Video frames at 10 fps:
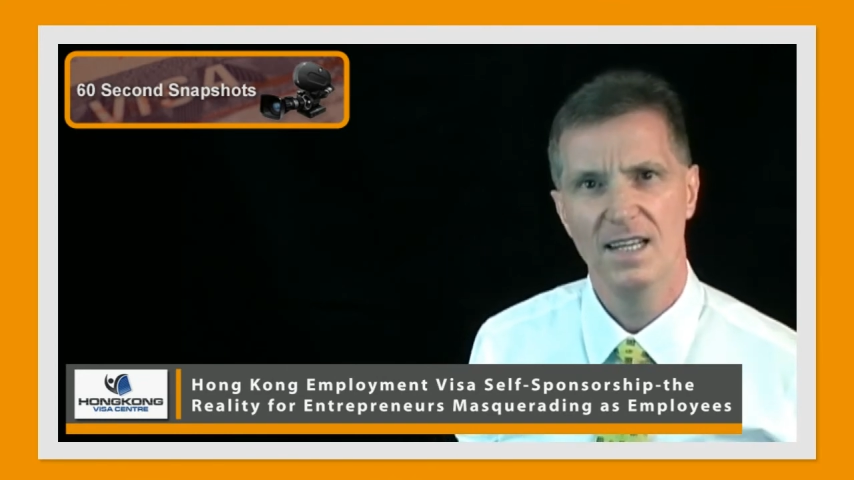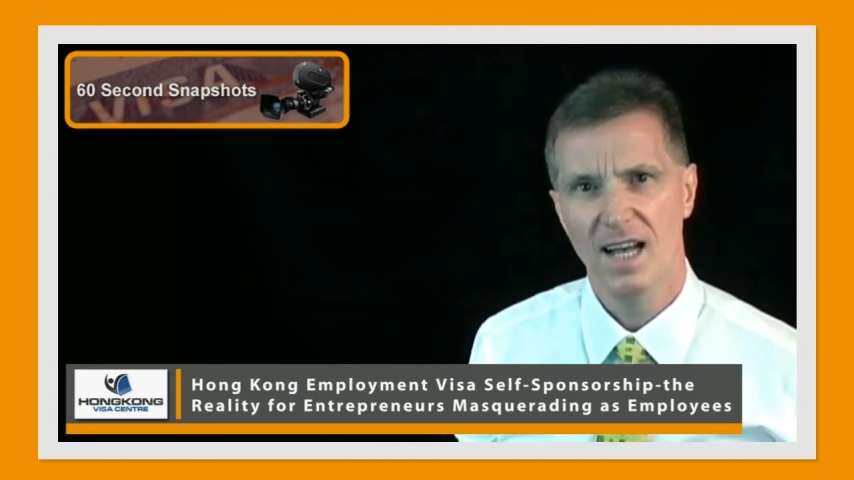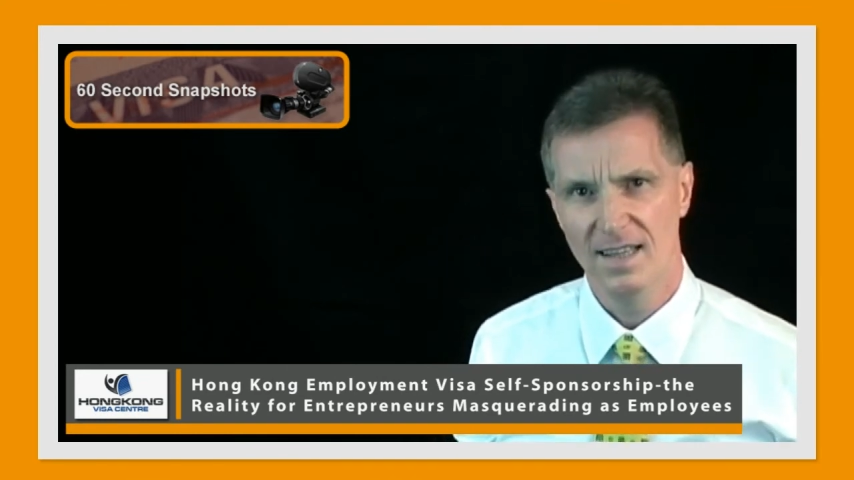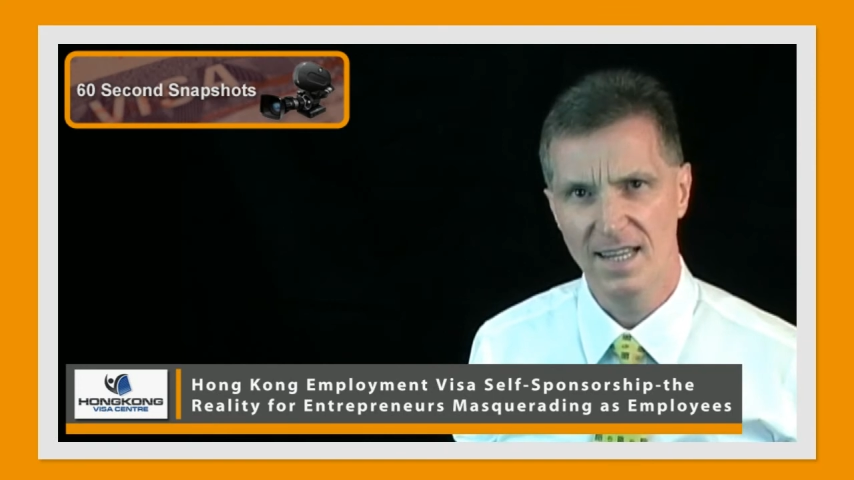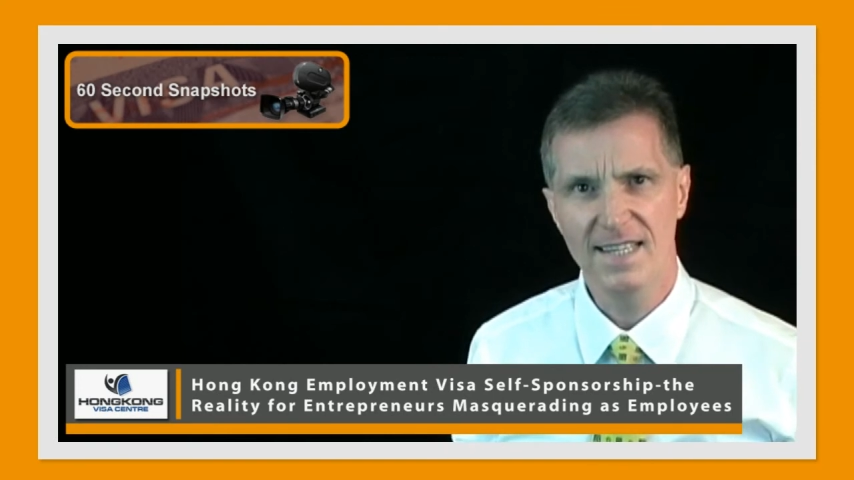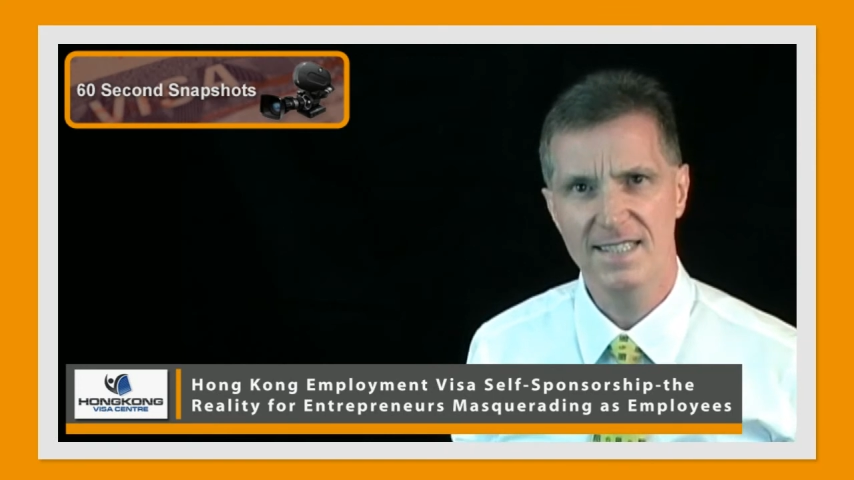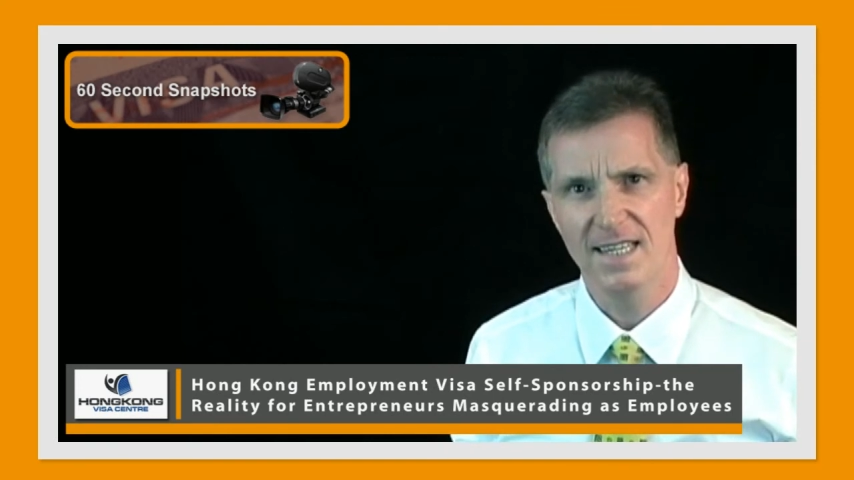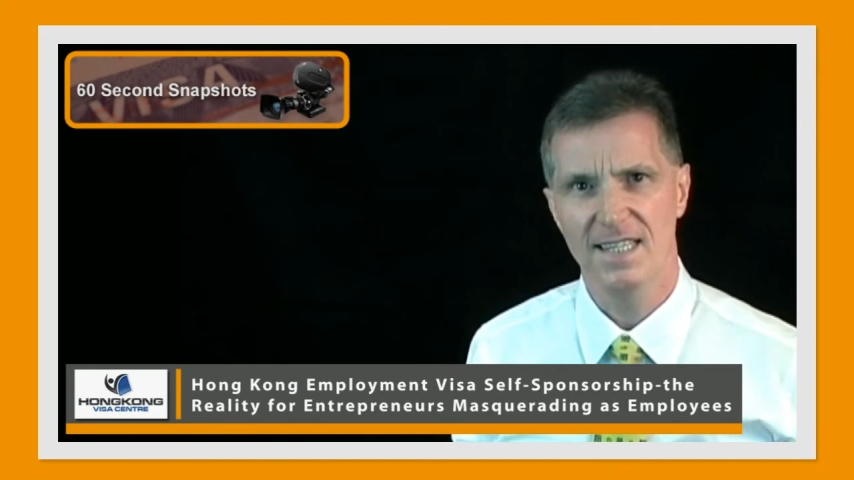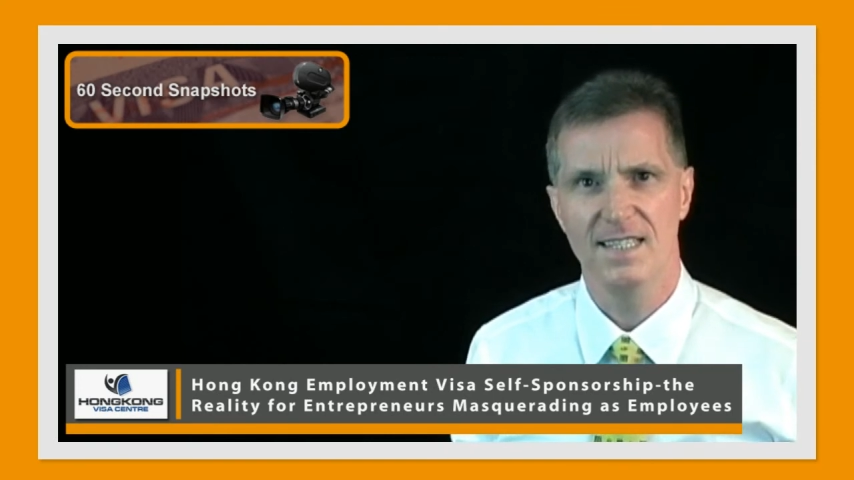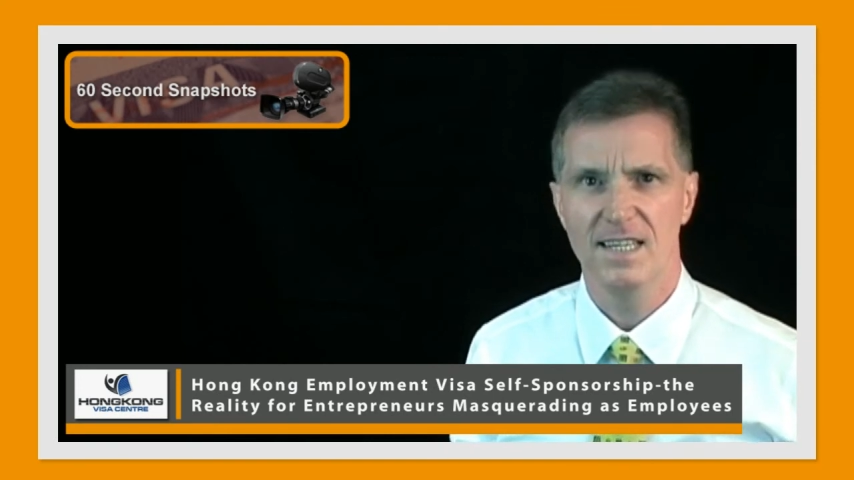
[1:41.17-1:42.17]
unless,
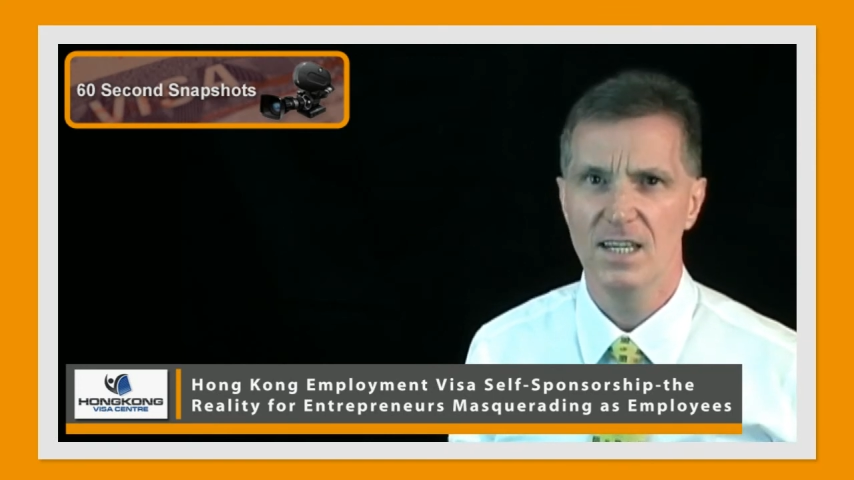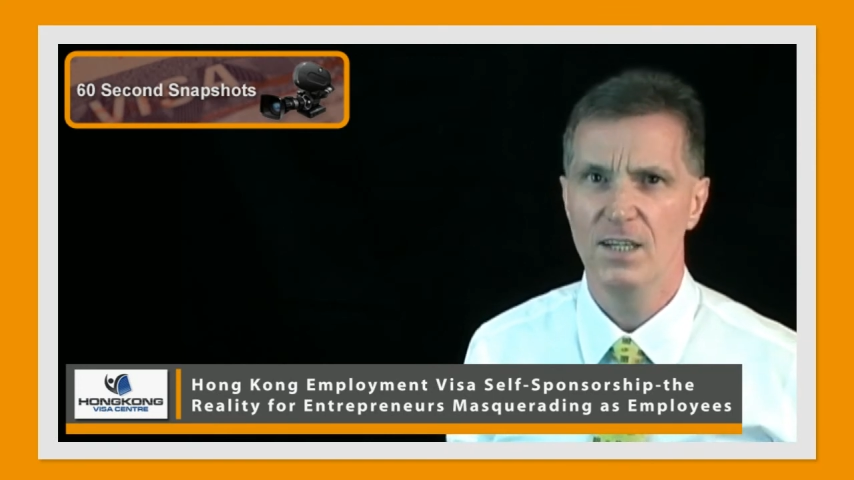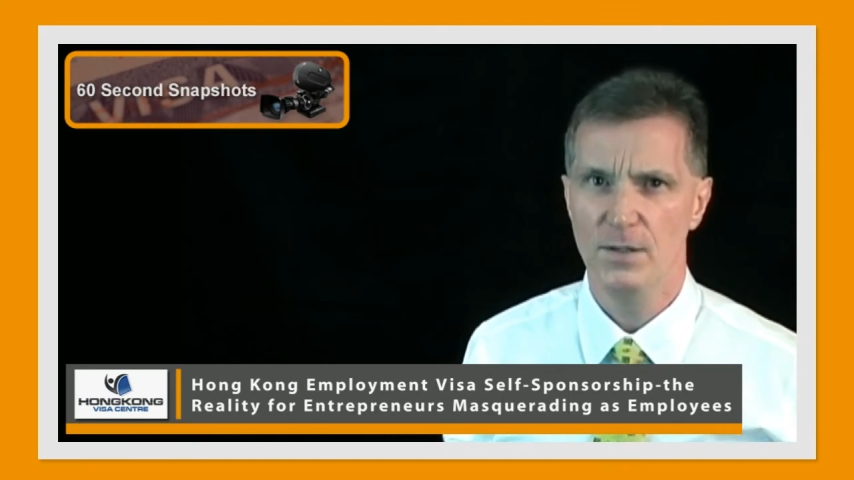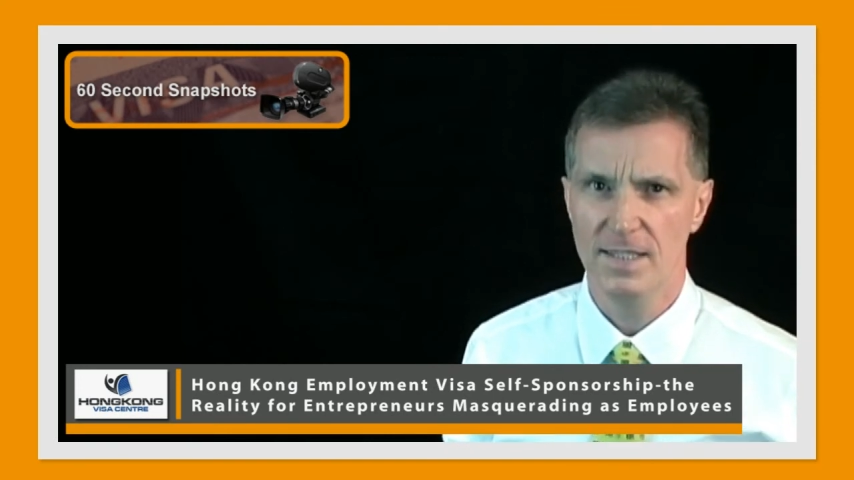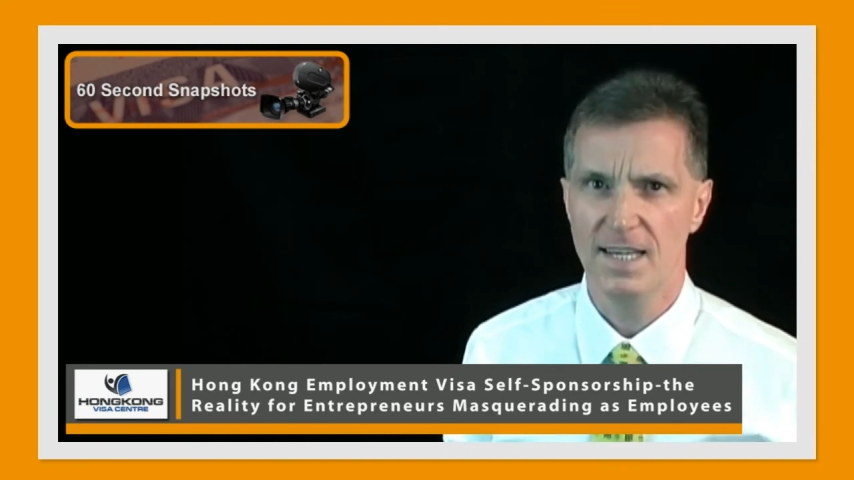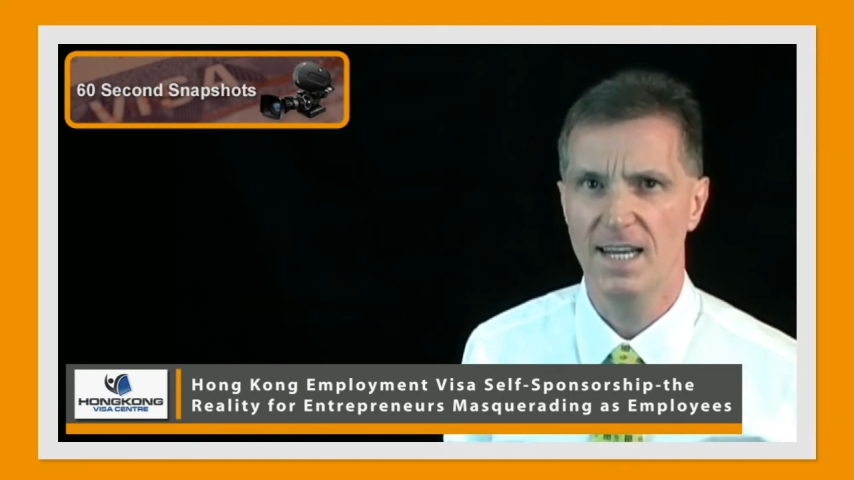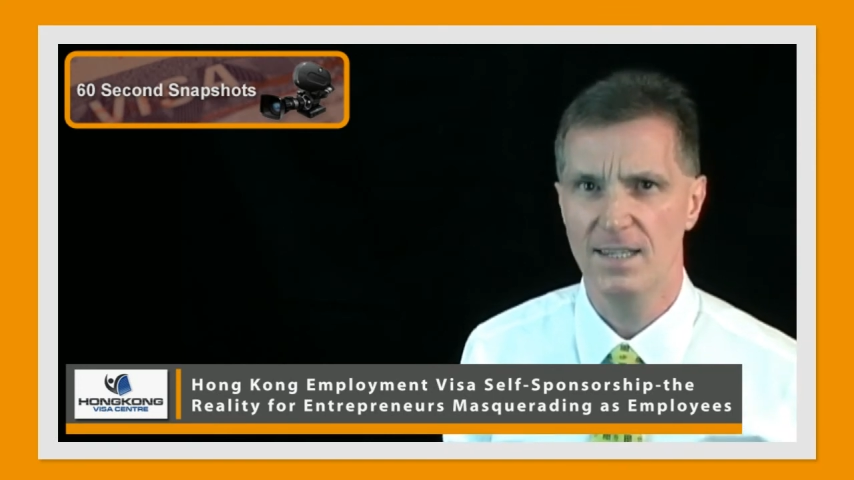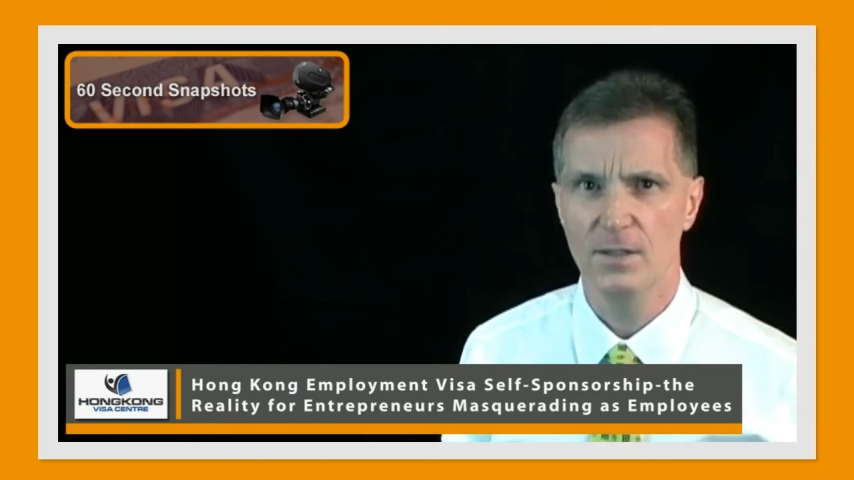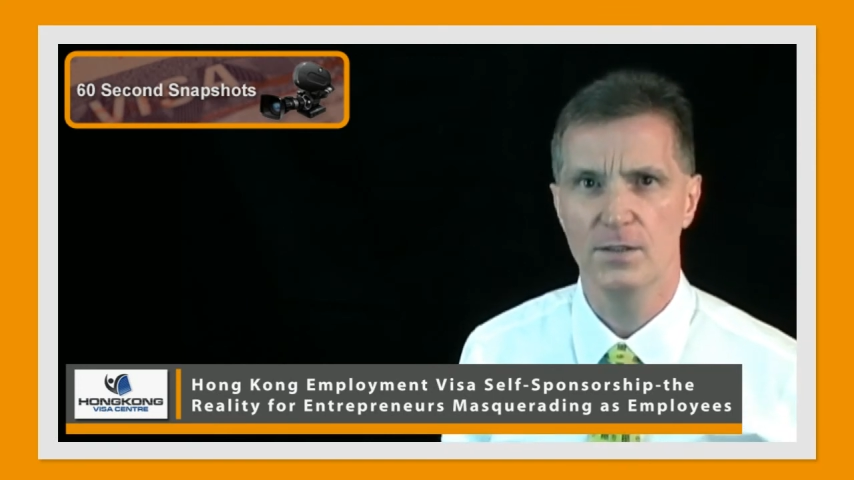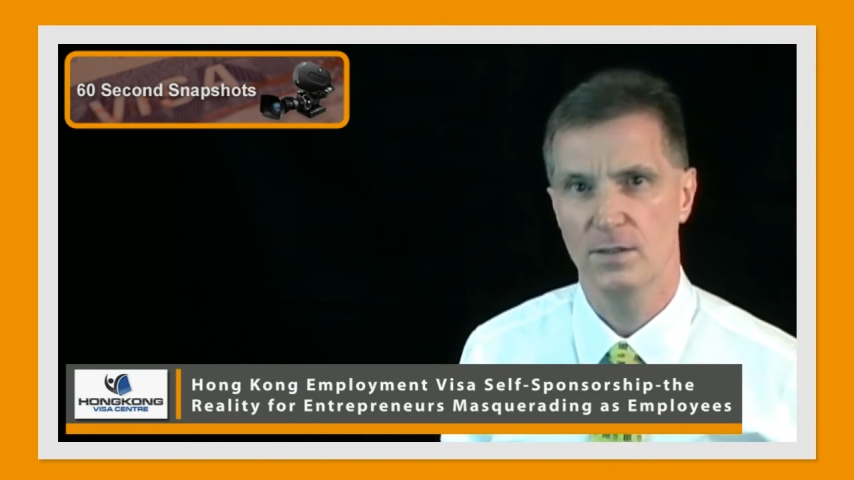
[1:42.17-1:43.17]
that is, you decide
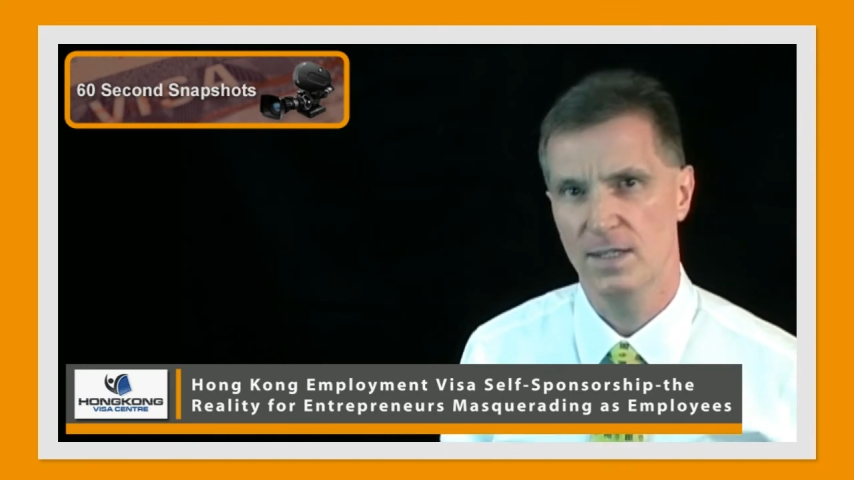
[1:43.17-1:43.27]
not to